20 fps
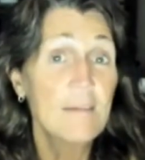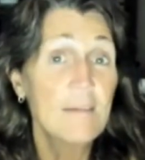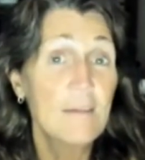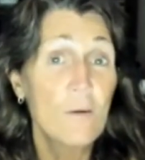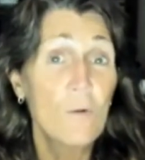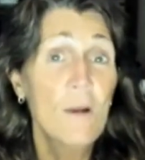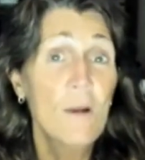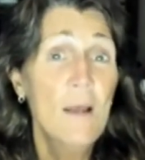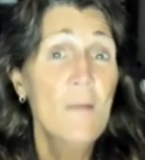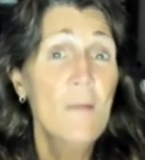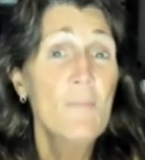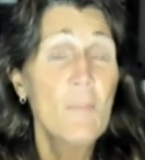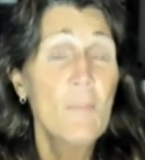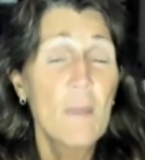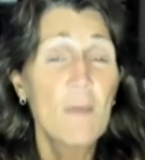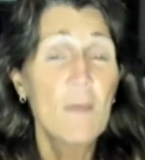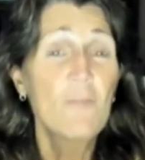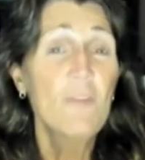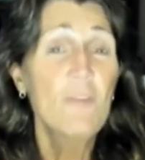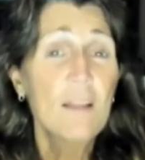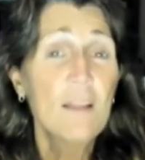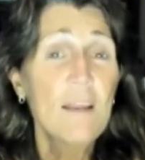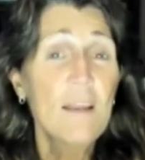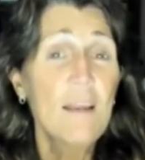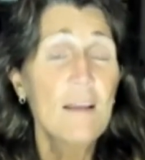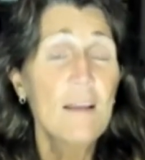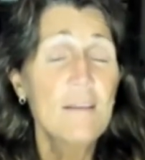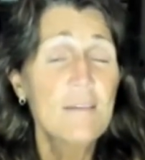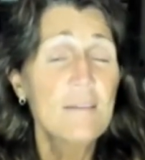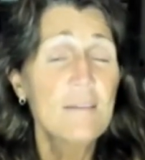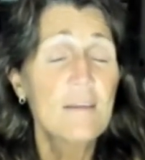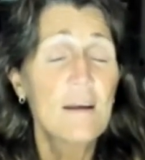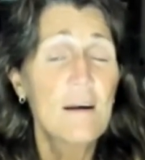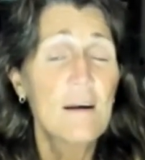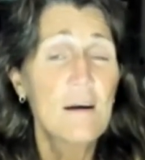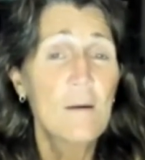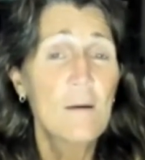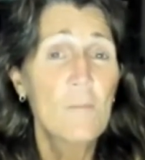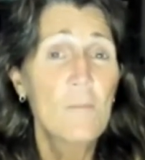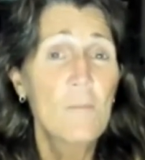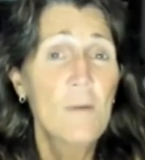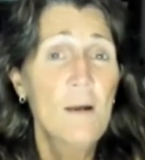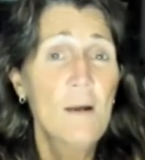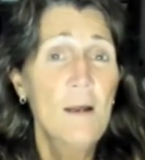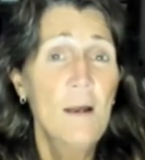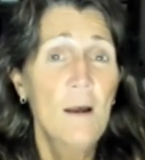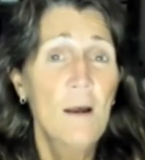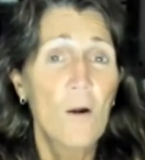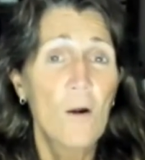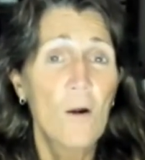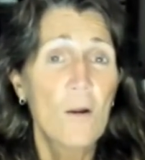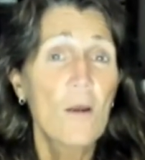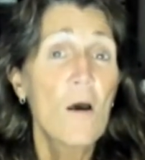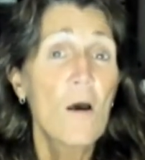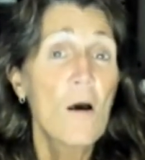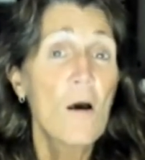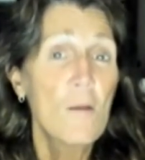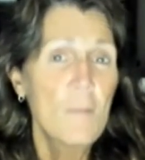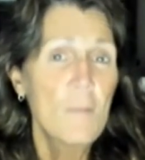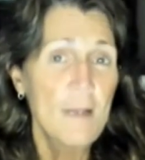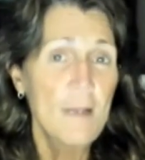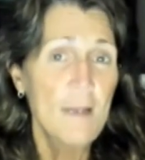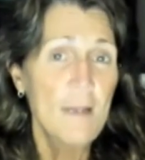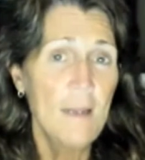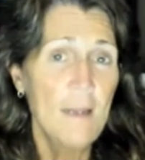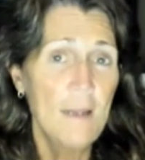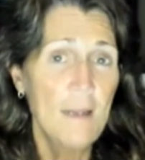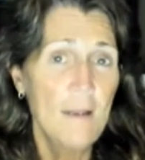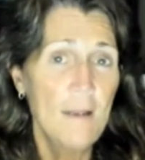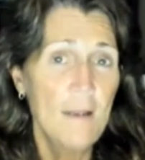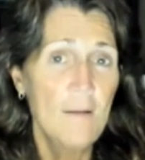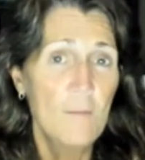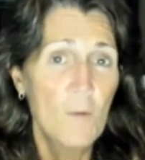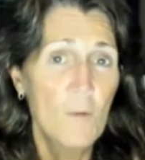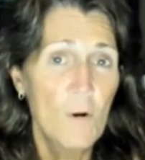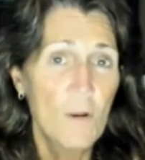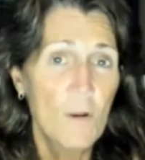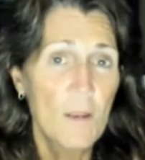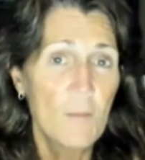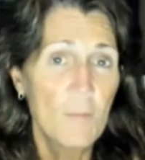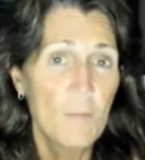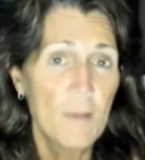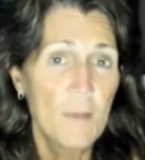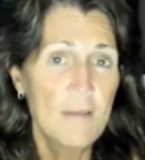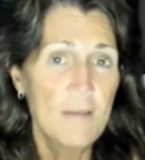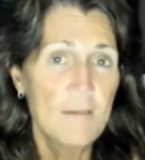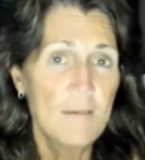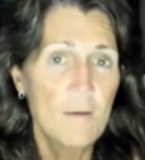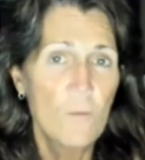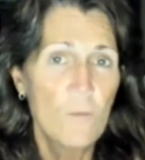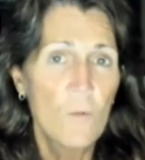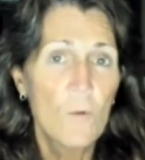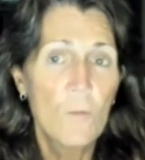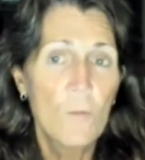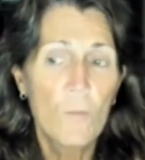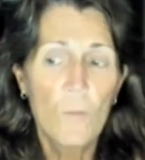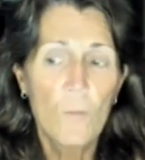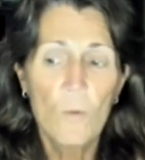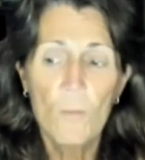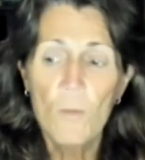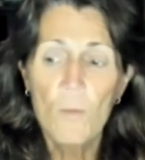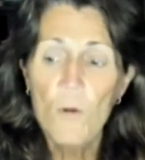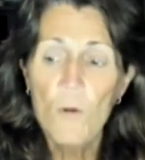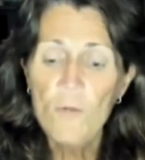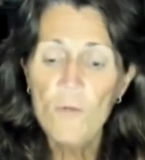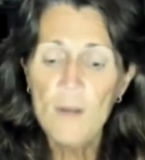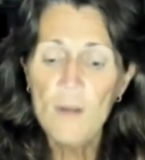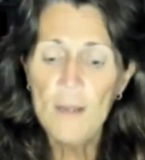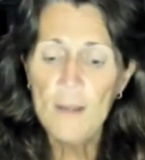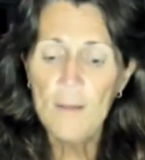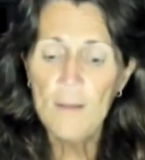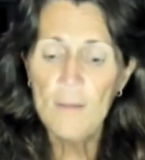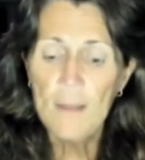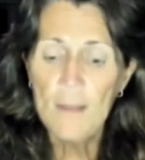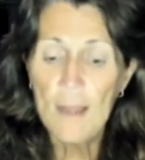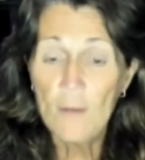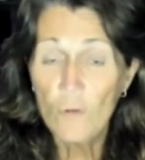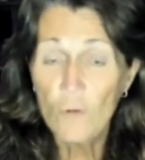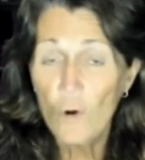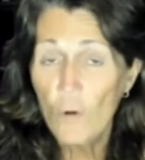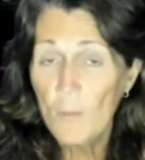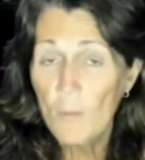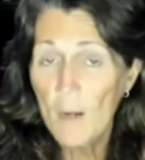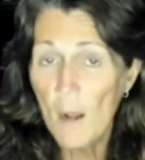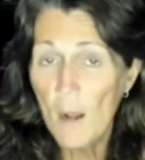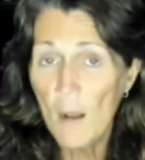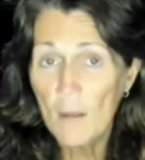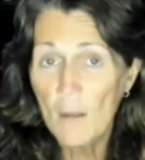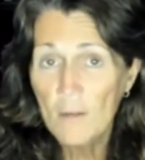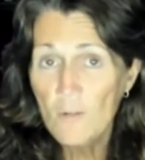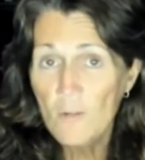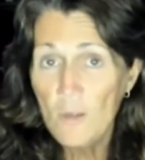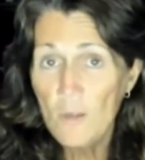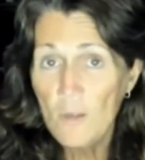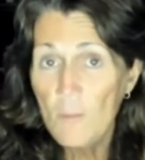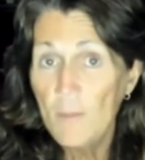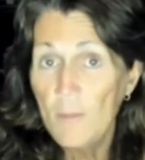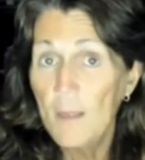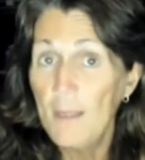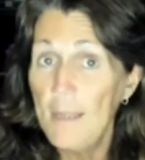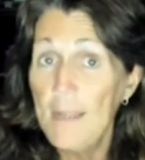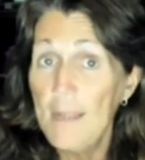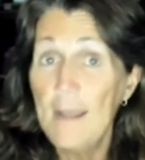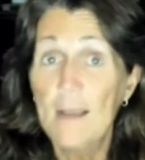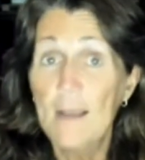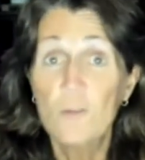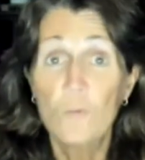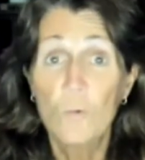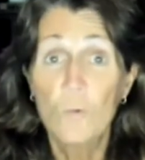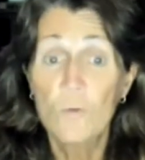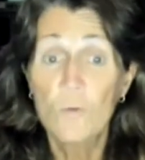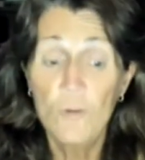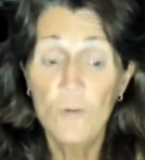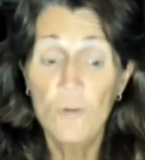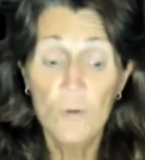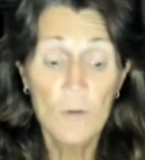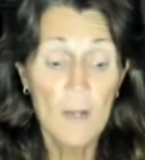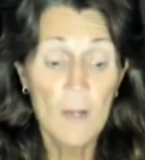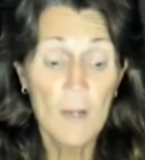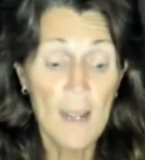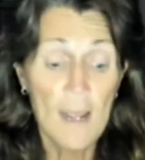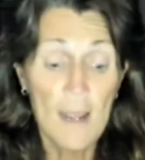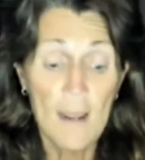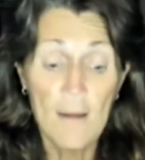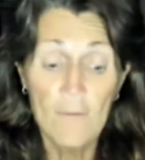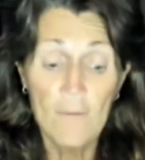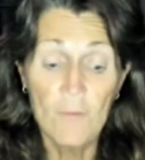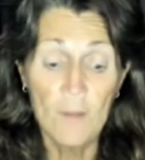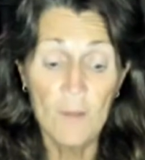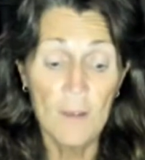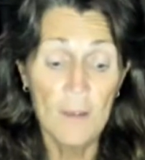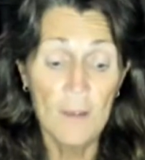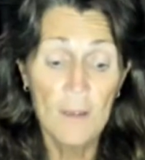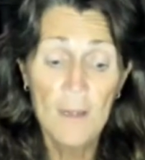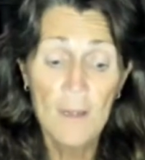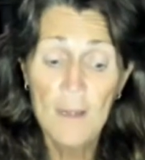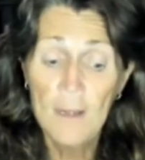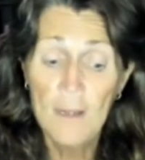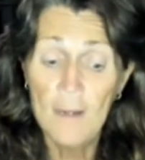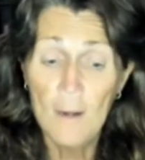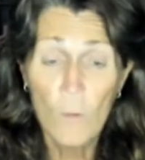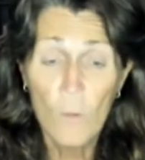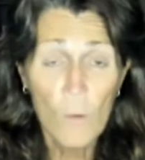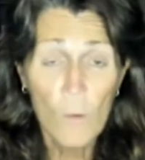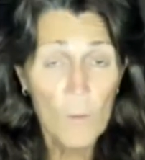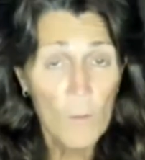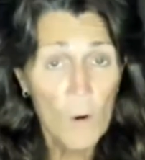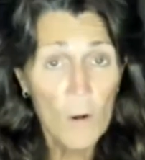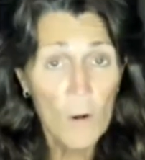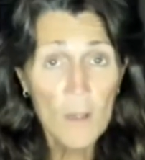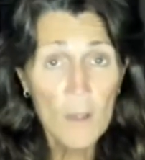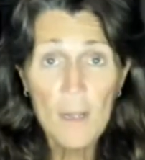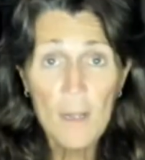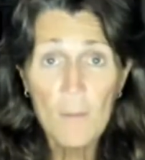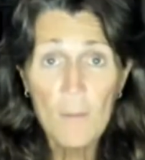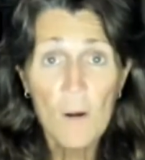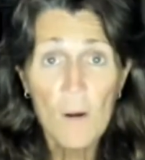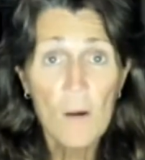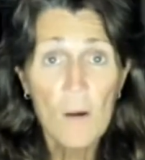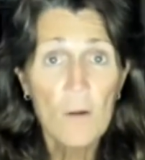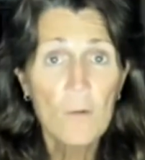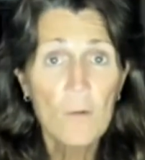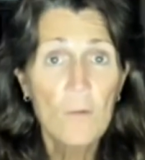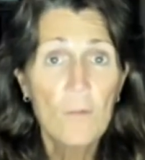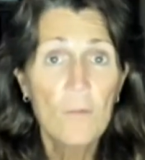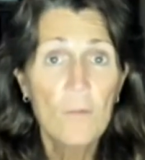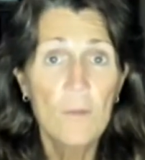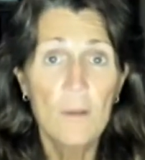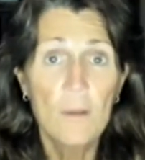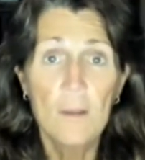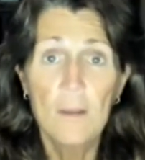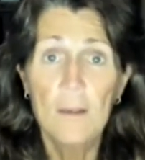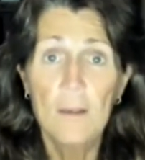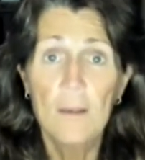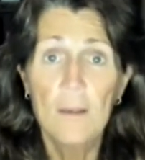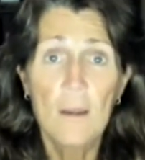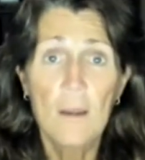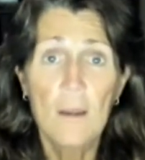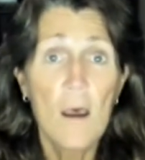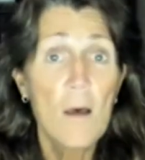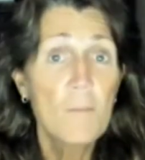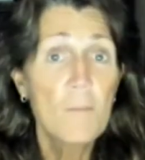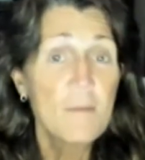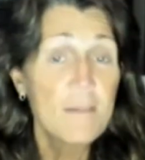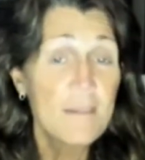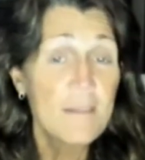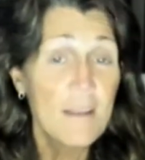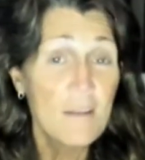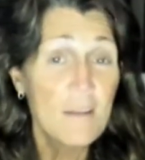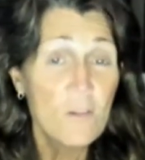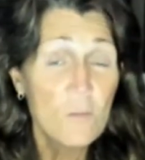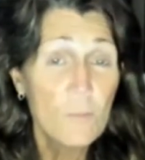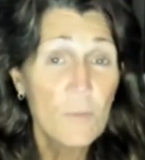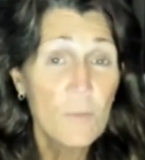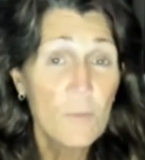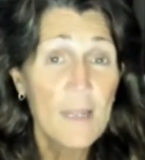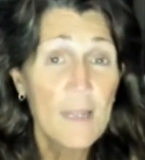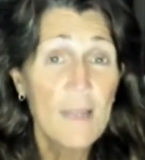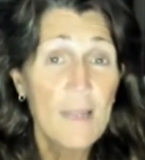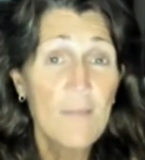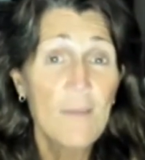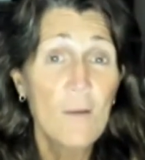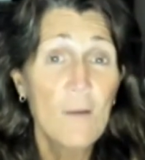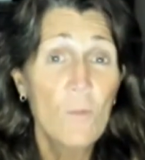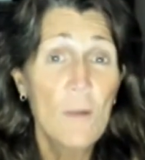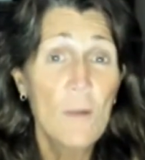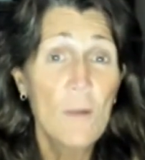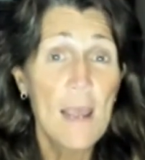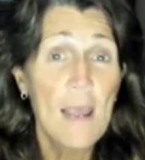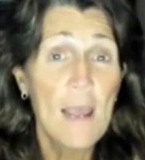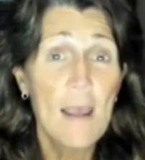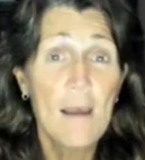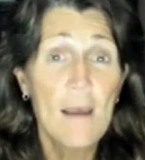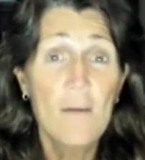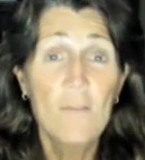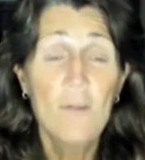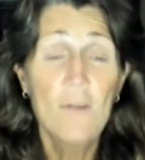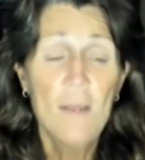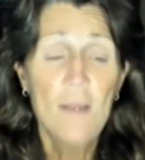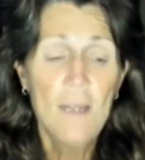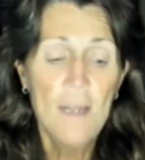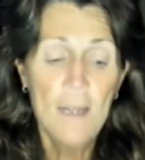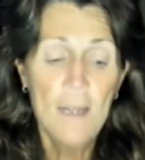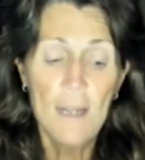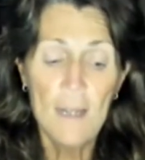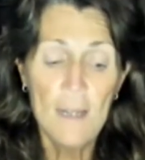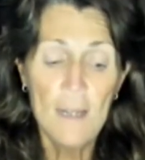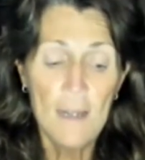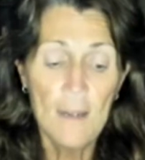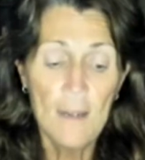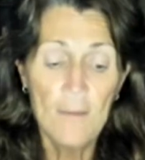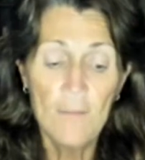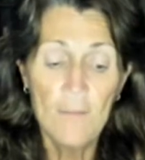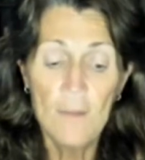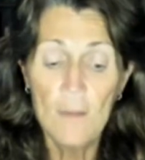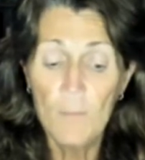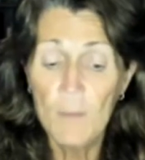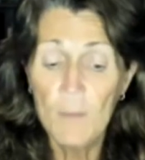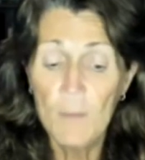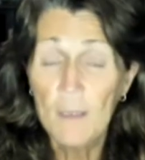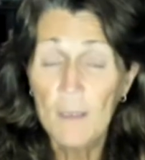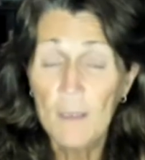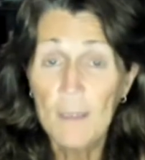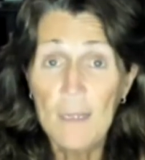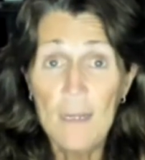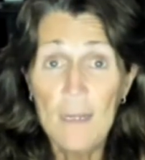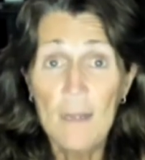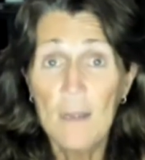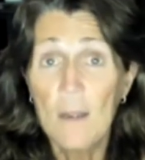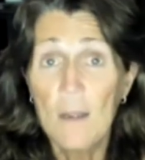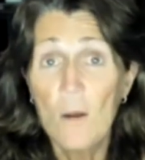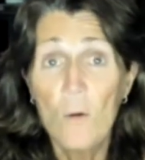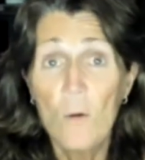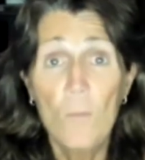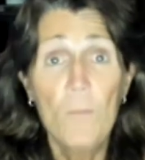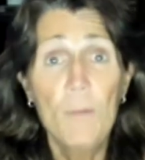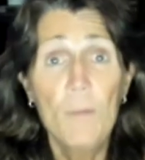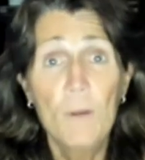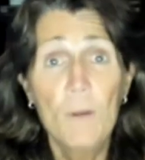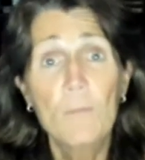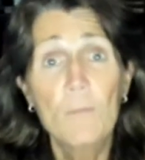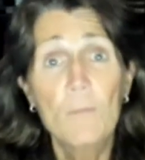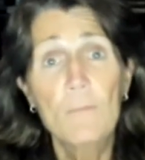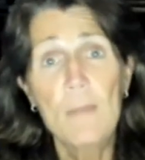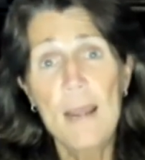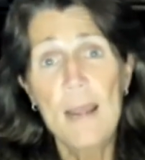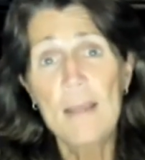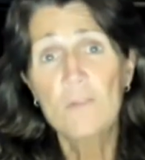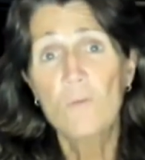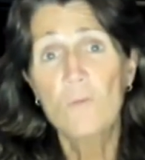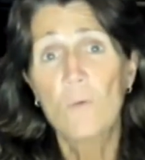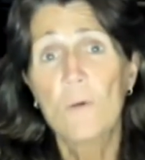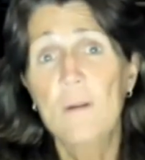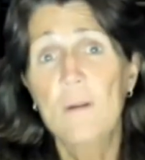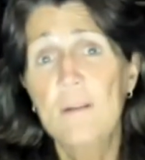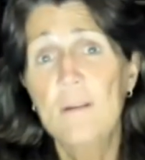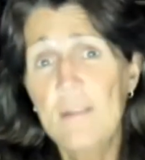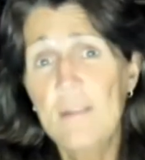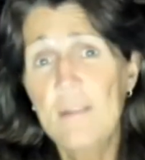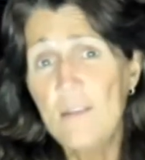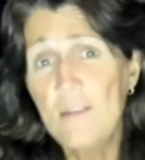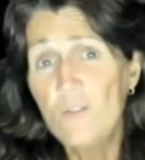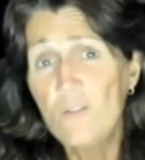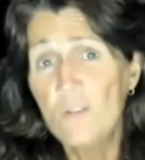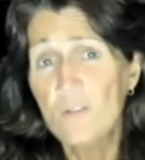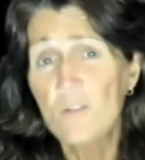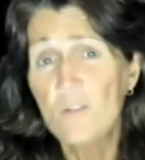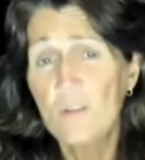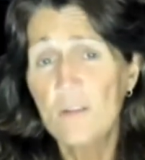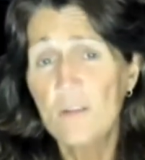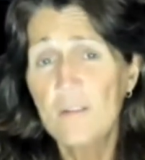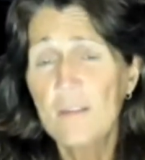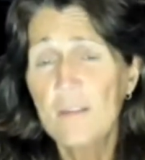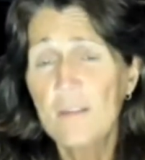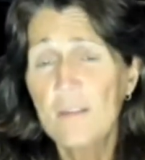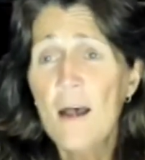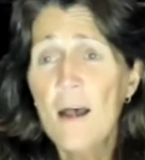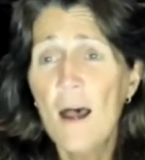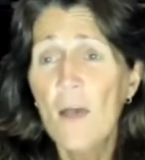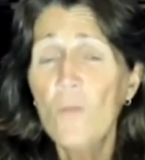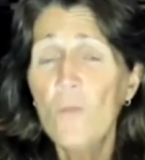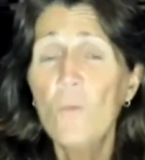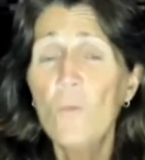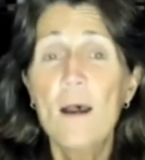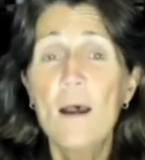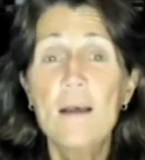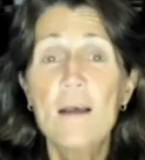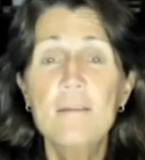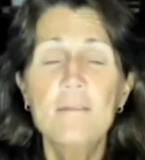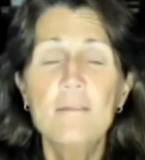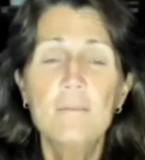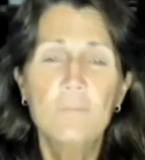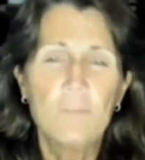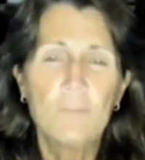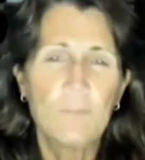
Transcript: So affiliates are common in the marketplace. So we're moving in that terminology, but yes, we're still going to have the network marketing model, the compensation plan that we have, and the ability to go build mass organizations. Because otherwise,